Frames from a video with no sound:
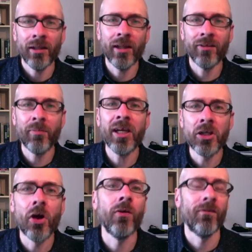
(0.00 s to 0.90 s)
Let's make
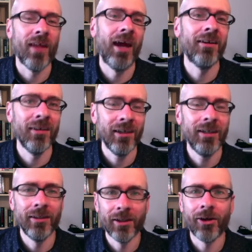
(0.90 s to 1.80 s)
note of that
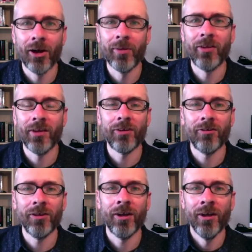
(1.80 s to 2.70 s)
in the comment
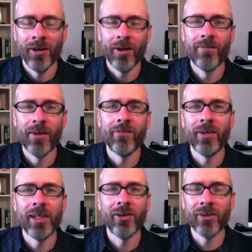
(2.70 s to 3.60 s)
section of this
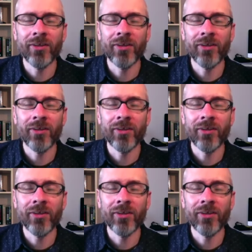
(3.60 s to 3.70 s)
video.